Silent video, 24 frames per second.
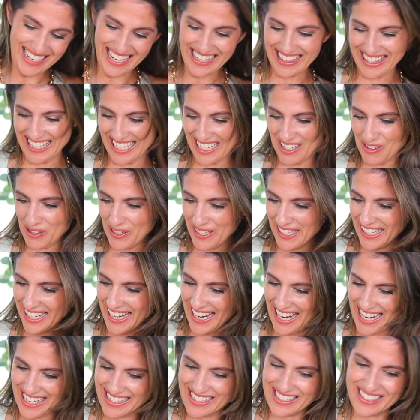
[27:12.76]
I think we're going
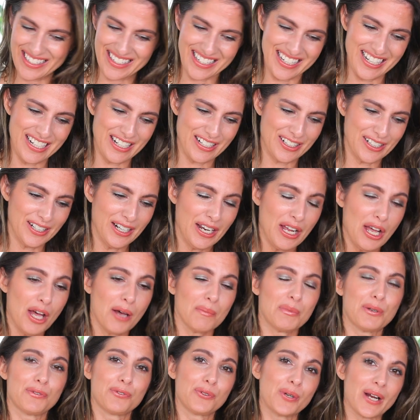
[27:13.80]
to end it here
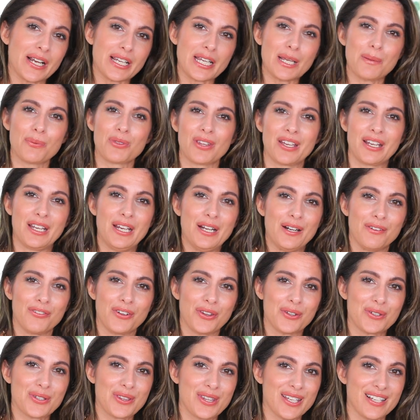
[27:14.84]
before I keep thinking of
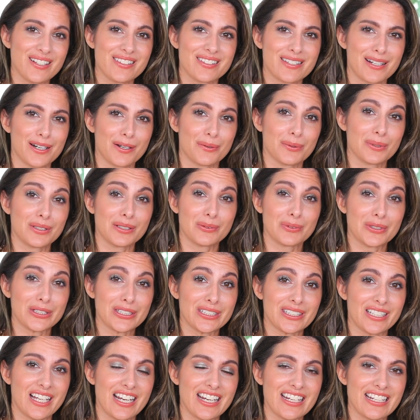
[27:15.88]
other things that I really,
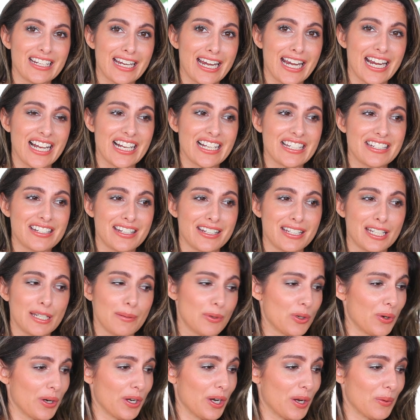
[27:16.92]
really like and I keep
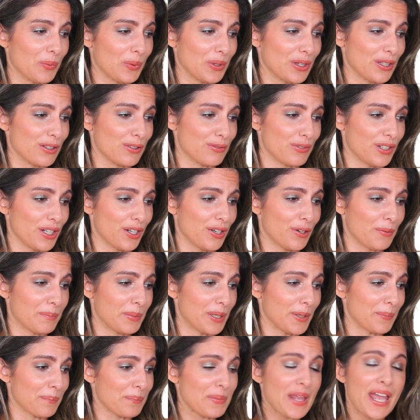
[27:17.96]
going on with this video.
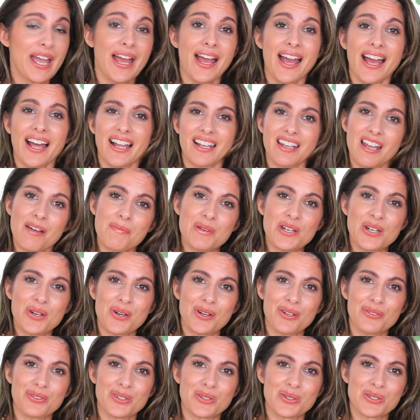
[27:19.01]
But let me know
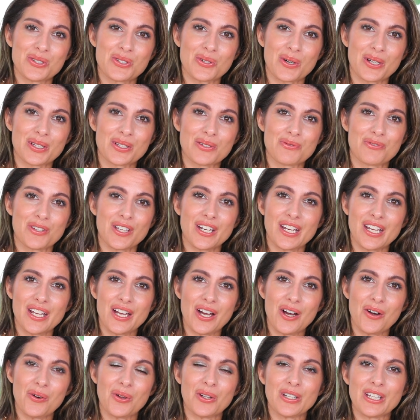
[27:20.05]
if you enjoyed the
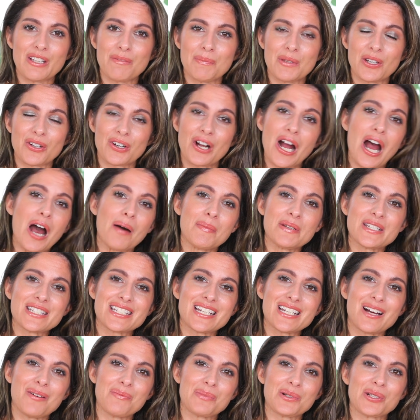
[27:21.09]
video. Leave me your comments
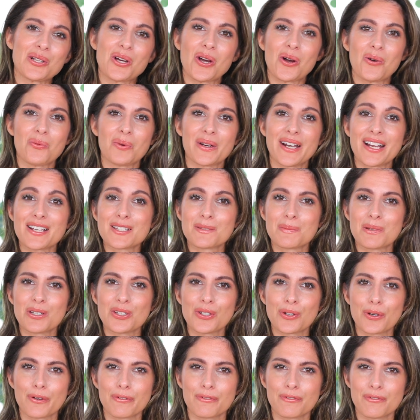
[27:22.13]
down below. What has been
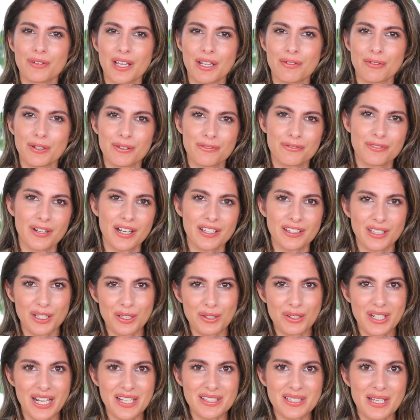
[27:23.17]
your favorite find that
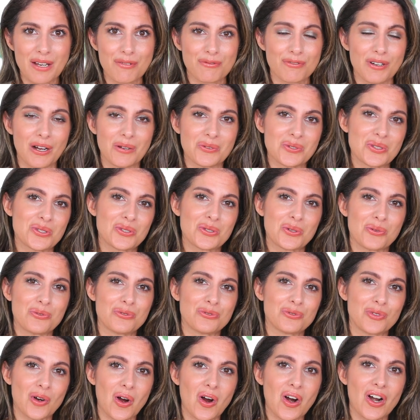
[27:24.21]
you guys have found so
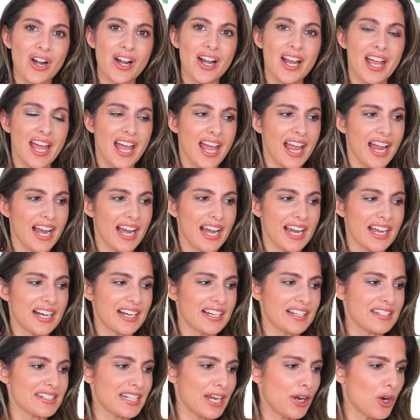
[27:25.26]
far?
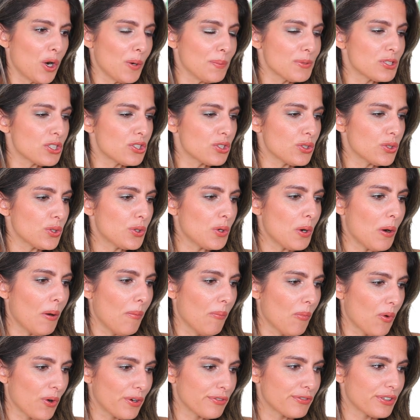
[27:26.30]
And I hope to do
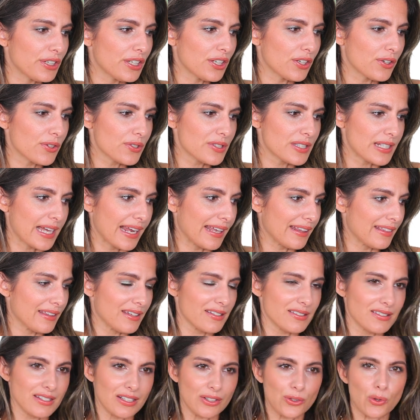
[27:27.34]
more videos like
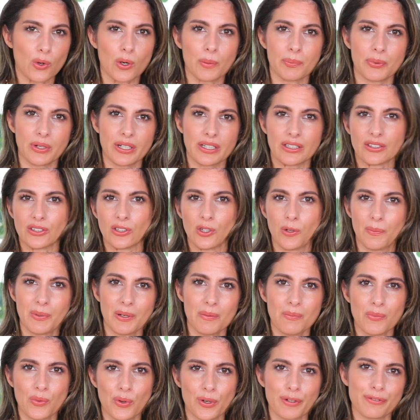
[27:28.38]
this, incorporating a little bit
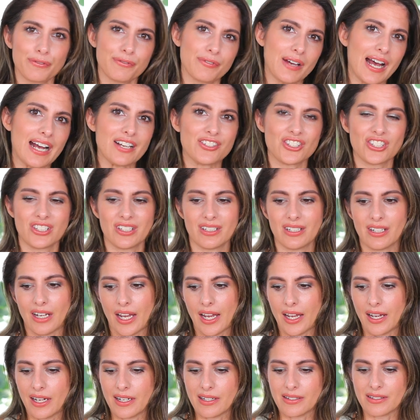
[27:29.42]
more fashion
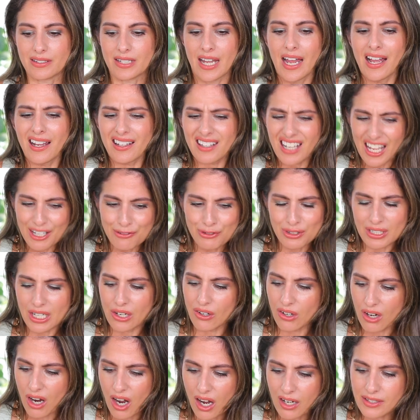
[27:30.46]
and
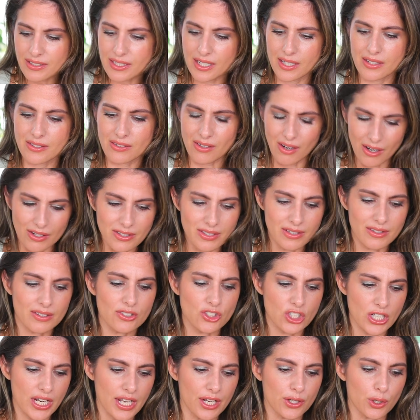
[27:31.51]
lifestyle content onto the
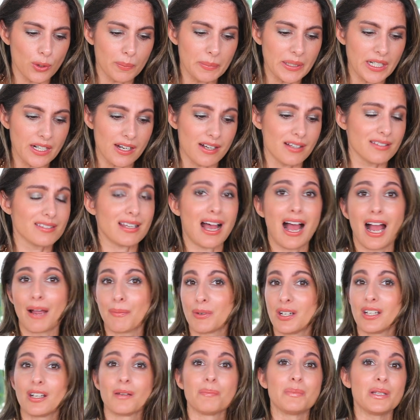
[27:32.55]
channel because I'm
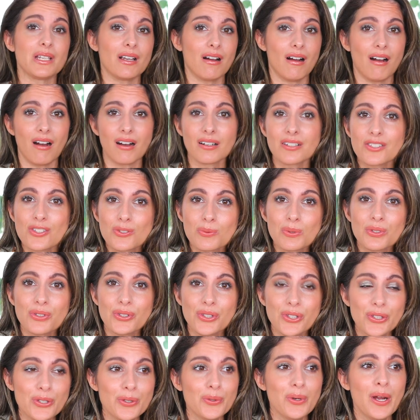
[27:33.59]
going to be honest with
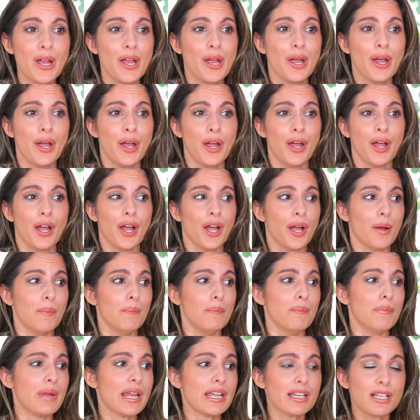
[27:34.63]
you,
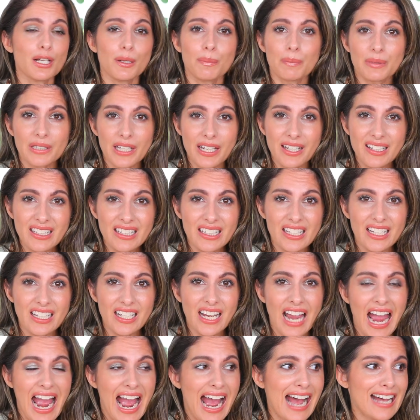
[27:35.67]
makeup
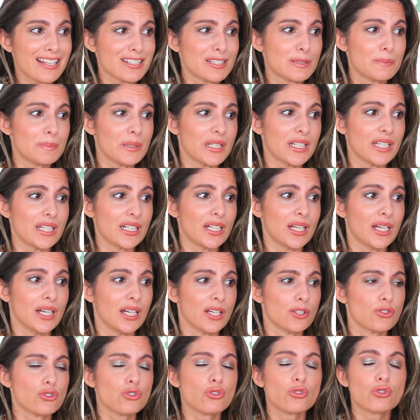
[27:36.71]
lately has been
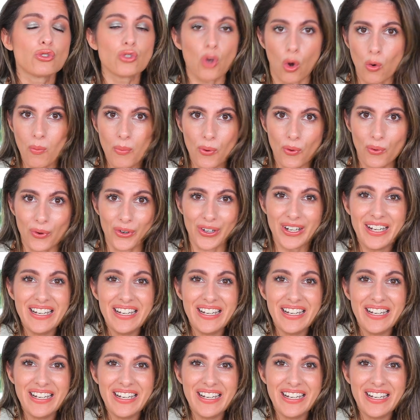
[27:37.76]
so boring.